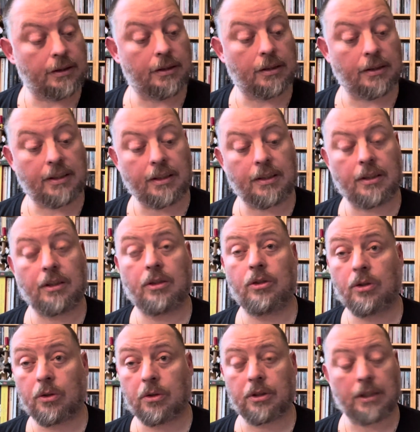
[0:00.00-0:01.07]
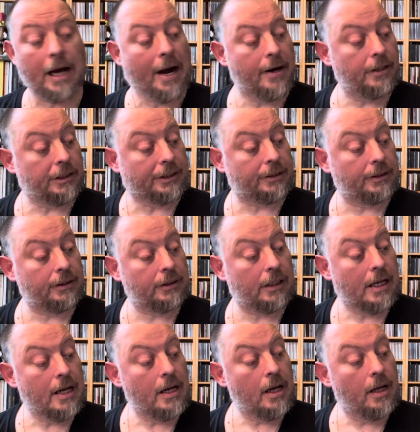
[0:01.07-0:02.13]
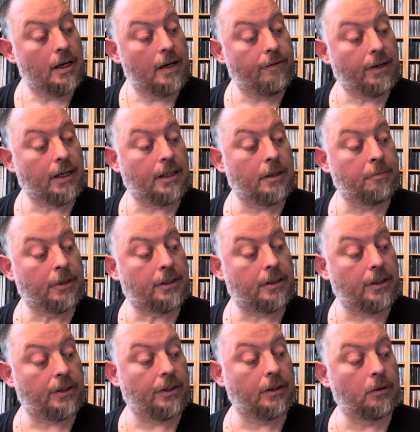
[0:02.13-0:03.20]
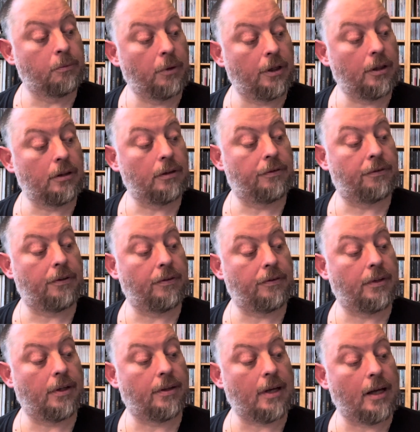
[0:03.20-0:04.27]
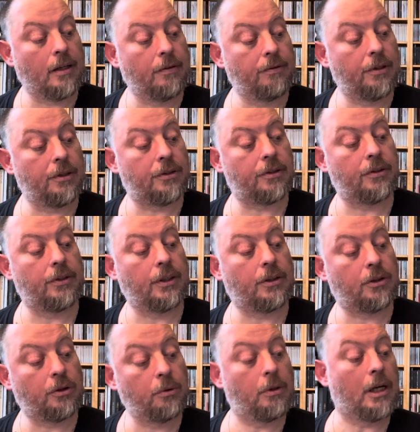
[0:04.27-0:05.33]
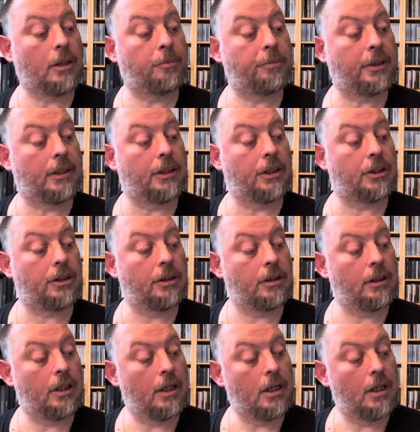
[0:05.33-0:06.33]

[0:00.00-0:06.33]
This is George Harrison, Living in the Material World, 50th Anniversary 2 LP edition,